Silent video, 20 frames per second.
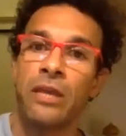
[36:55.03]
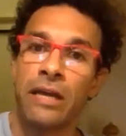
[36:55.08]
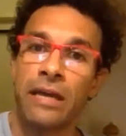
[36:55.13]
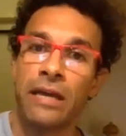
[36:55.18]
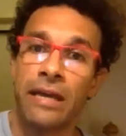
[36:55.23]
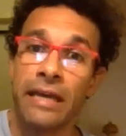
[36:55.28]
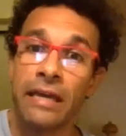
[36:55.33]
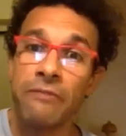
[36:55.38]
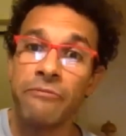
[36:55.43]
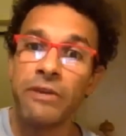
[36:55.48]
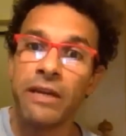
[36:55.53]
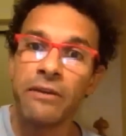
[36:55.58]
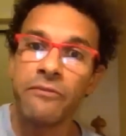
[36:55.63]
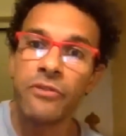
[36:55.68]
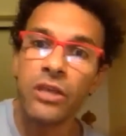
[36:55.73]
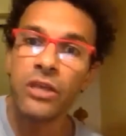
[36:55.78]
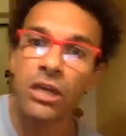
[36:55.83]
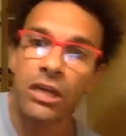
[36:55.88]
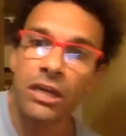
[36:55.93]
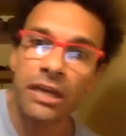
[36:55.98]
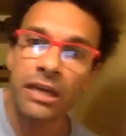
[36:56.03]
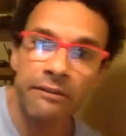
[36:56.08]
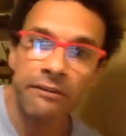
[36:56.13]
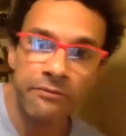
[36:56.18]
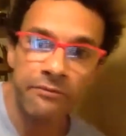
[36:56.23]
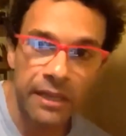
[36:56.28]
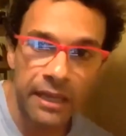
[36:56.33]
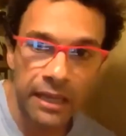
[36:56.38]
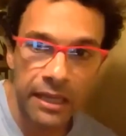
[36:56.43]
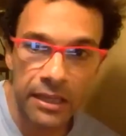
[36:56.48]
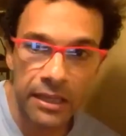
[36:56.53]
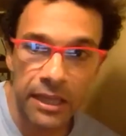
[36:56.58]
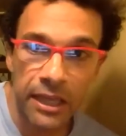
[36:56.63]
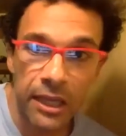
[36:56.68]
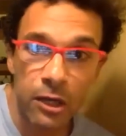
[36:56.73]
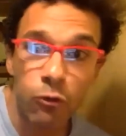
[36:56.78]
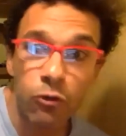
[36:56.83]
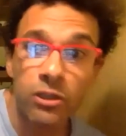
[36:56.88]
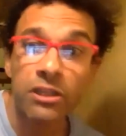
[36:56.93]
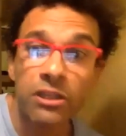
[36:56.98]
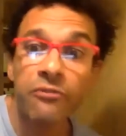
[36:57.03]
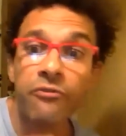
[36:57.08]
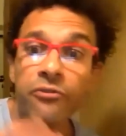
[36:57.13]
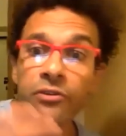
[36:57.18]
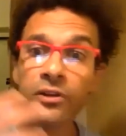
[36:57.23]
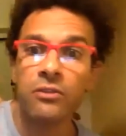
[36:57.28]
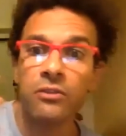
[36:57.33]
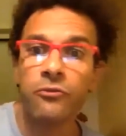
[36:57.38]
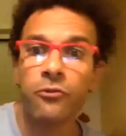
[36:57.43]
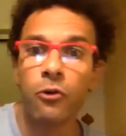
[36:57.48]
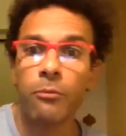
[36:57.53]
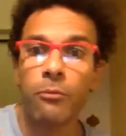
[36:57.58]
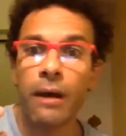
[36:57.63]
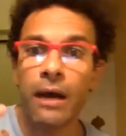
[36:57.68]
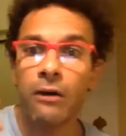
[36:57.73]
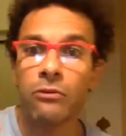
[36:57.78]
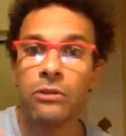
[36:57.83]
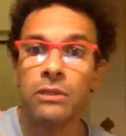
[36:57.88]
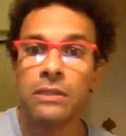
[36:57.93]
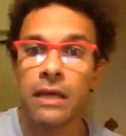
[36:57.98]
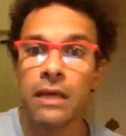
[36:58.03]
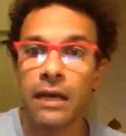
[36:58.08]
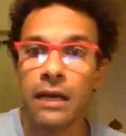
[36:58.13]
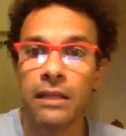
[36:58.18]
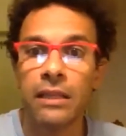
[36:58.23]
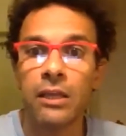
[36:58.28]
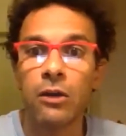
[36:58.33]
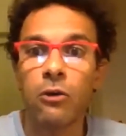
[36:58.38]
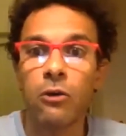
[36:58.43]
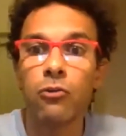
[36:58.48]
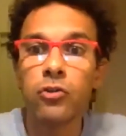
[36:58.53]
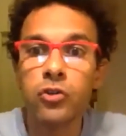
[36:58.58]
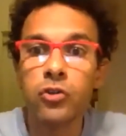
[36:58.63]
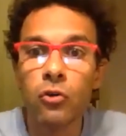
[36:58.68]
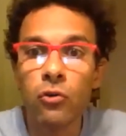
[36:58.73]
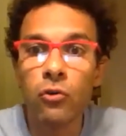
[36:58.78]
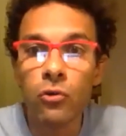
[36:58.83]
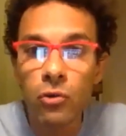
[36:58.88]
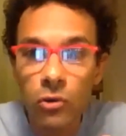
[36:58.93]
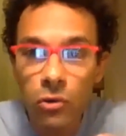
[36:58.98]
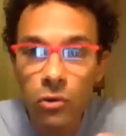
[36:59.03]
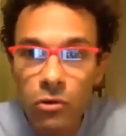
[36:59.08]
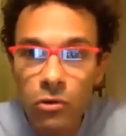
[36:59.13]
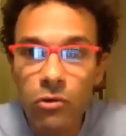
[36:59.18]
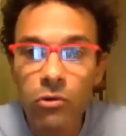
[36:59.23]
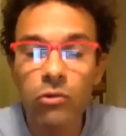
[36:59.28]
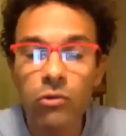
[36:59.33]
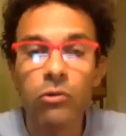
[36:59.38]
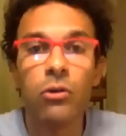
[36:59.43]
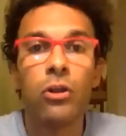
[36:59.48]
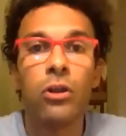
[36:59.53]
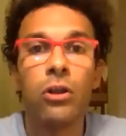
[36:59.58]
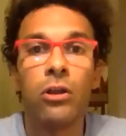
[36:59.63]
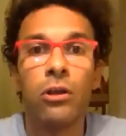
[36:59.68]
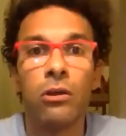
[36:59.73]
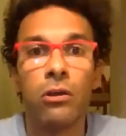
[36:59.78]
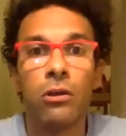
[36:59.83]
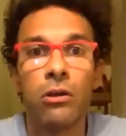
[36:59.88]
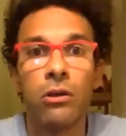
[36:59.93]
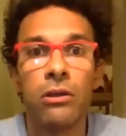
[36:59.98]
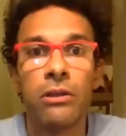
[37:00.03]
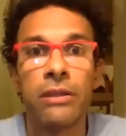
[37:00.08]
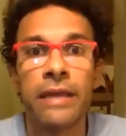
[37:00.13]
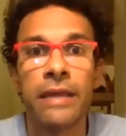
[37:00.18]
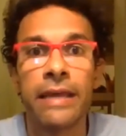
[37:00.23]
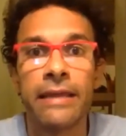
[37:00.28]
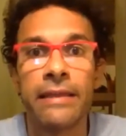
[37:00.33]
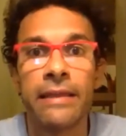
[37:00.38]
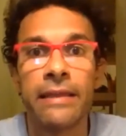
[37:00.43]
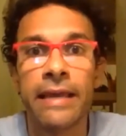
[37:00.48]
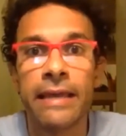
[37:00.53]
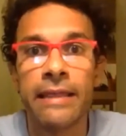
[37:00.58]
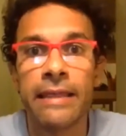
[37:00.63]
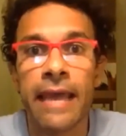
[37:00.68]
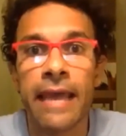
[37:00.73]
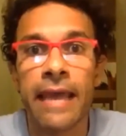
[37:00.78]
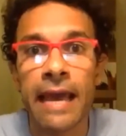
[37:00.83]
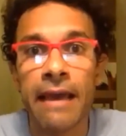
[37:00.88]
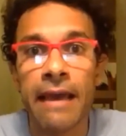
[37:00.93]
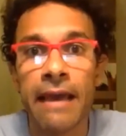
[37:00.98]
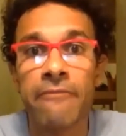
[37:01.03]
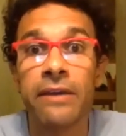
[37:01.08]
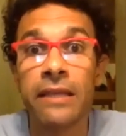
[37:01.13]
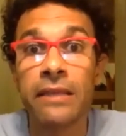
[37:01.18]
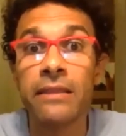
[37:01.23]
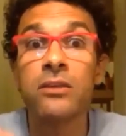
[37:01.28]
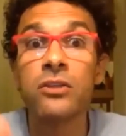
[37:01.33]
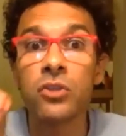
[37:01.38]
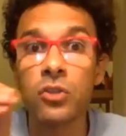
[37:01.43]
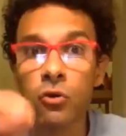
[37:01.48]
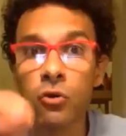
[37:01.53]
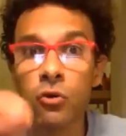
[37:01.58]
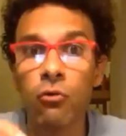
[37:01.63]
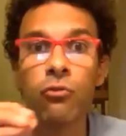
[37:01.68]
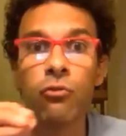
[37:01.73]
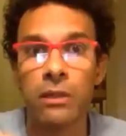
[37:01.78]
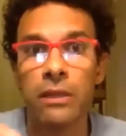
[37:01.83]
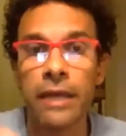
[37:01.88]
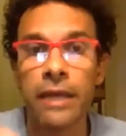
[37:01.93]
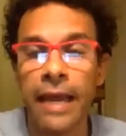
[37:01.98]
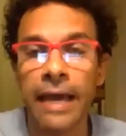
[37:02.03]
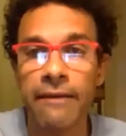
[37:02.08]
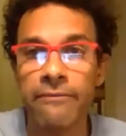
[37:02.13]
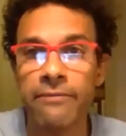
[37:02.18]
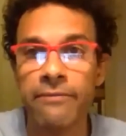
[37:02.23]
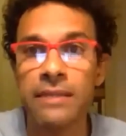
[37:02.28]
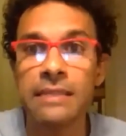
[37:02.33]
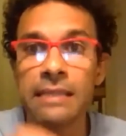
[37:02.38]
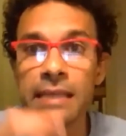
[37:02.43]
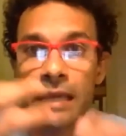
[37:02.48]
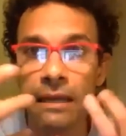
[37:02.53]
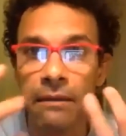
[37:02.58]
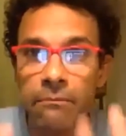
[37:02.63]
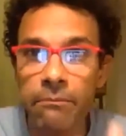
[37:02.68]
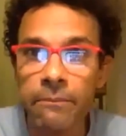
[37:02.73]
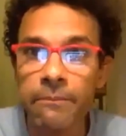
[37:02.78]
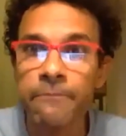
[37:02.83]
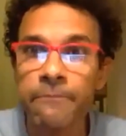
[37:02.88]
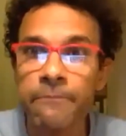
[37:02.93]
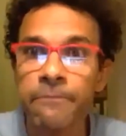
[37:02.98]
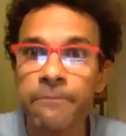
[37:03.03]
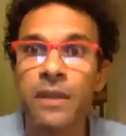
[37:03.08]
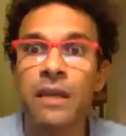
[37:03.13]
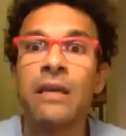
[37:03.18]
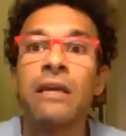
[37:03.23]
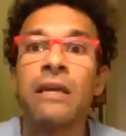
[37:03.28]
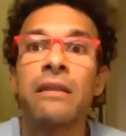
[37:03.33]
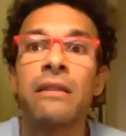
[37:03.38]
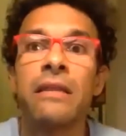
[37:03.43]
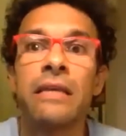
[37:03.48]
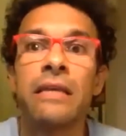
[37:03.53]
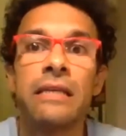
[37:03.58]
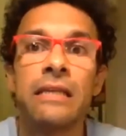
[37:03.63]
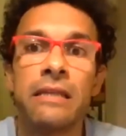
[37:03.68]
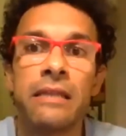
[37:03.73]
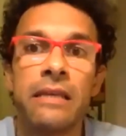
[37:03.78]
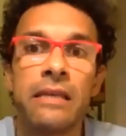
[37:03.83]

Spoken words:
Even if they look different from outside, they also they have in their soul, they have the same, they